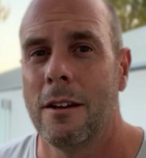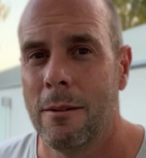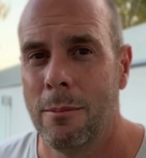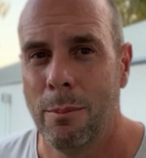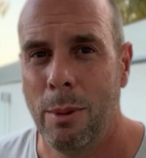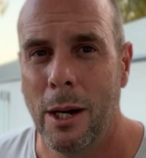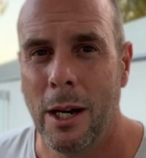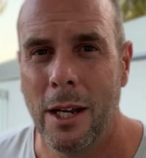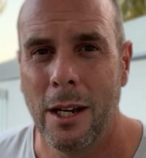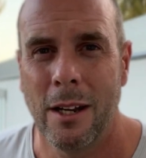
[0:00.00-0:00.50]

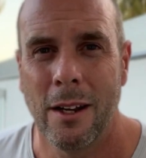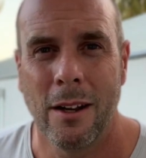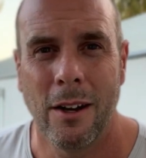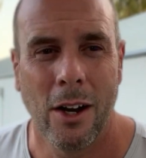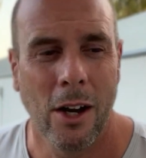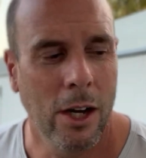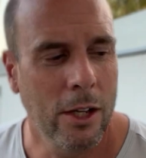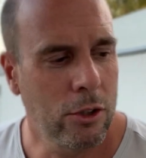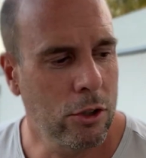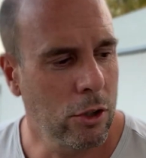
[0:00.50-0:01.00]
but
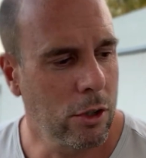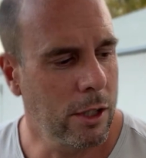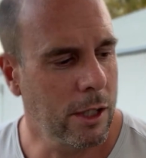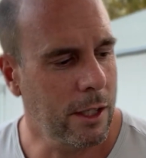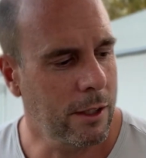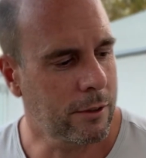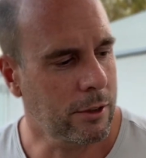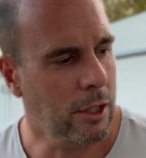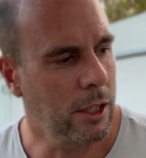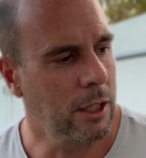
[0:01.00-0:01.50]
I do think
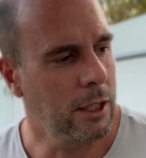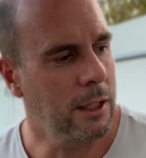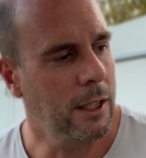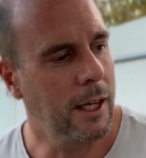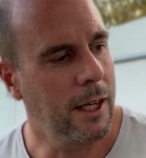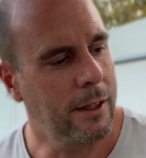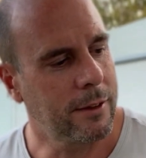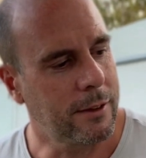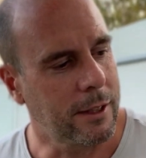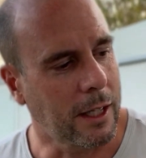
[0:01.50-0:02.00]
it's going to
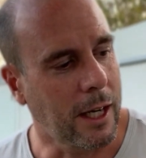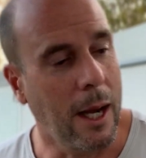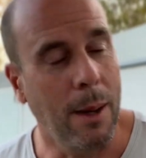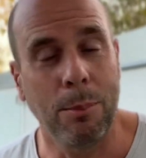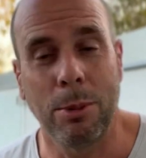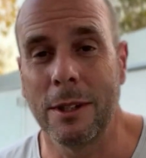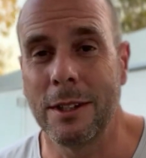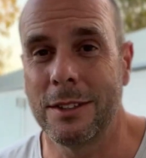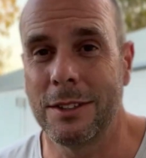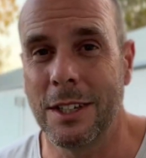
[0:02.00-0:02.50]
last a
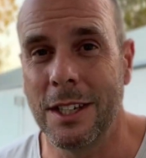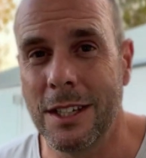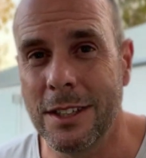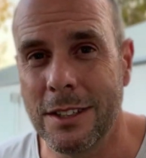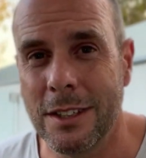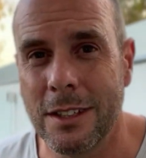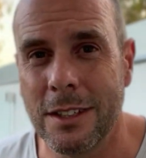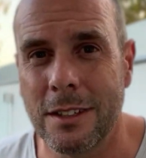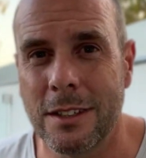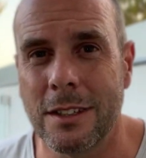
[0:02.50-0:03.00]
couple of
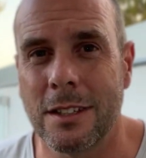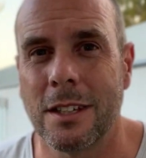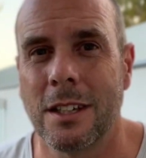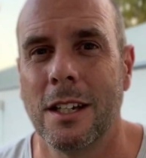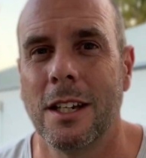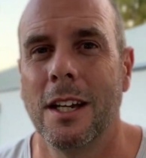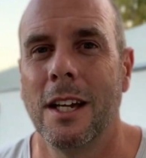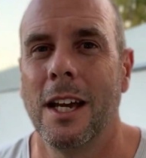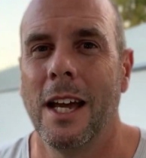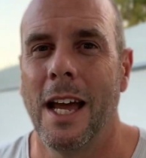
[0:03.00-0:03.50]
seasons,
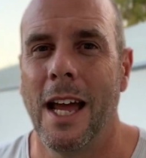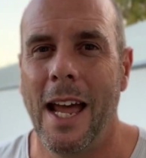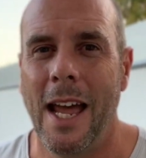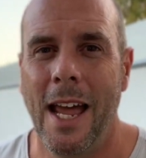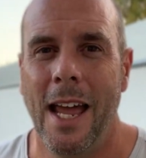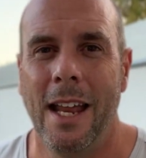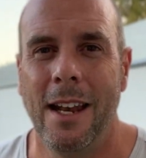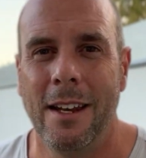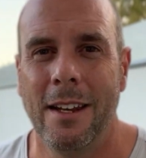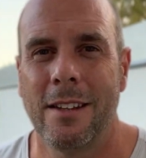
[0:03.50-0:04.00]

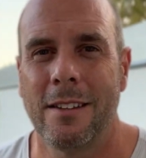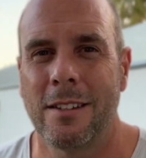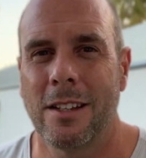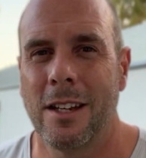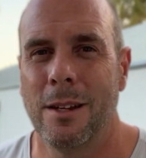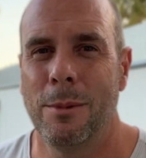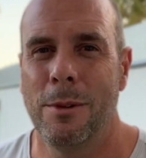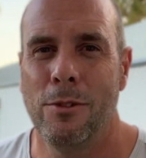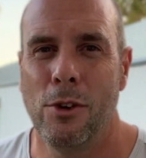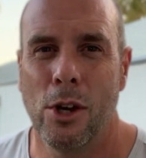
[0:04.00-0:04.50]
and it's going
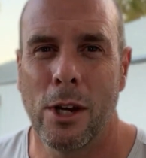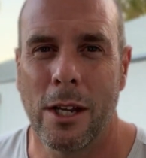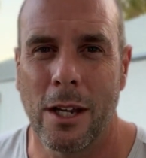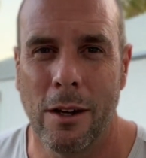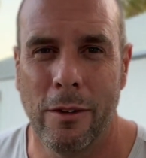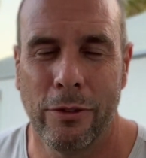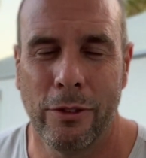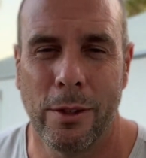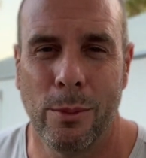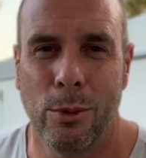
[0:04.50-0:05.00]
to be very
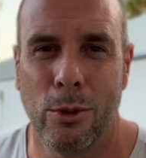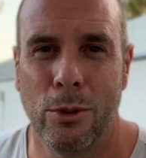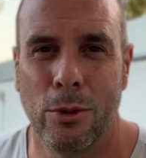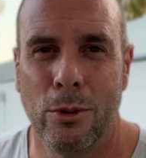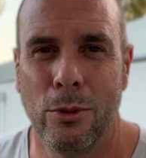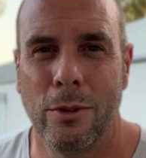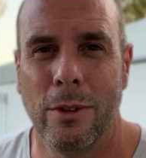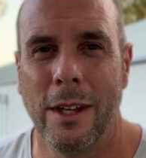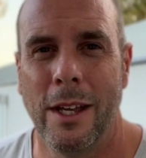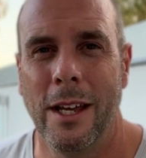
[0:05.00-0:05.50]

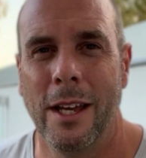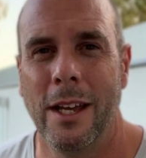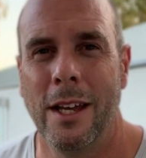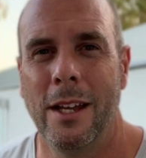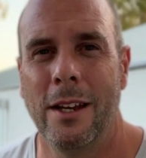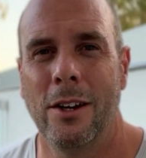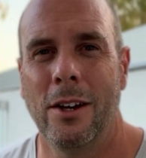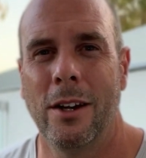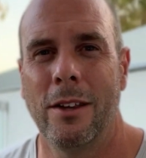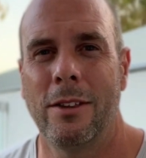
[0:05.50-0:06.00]
comfortable,
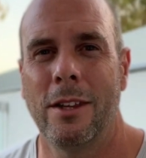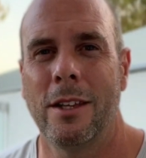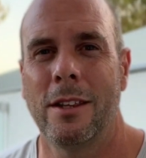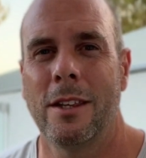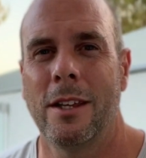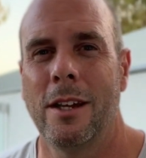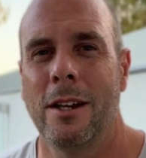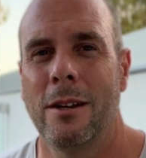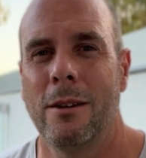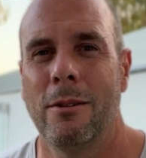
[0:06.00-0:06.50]
and I think
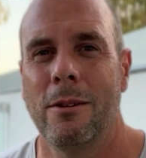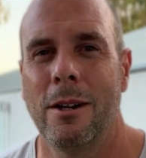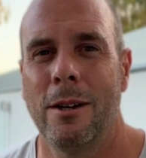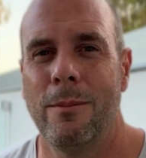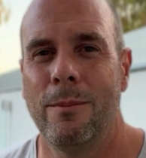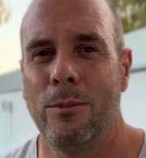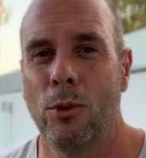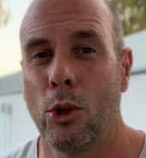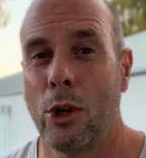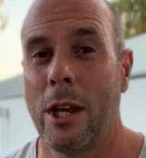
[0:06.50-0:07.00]
they're
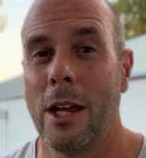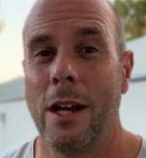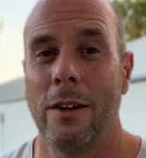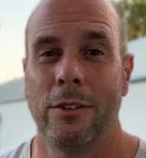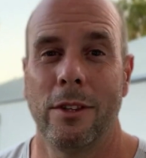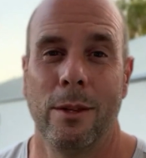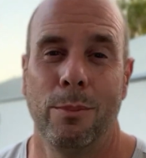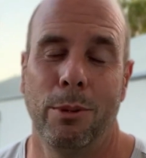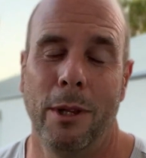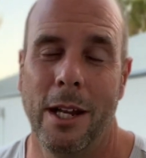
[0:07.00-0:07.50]
looking
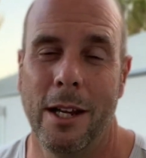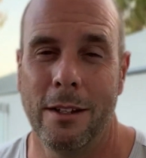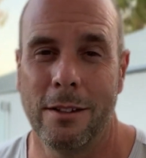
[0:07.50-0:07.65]
after the planet.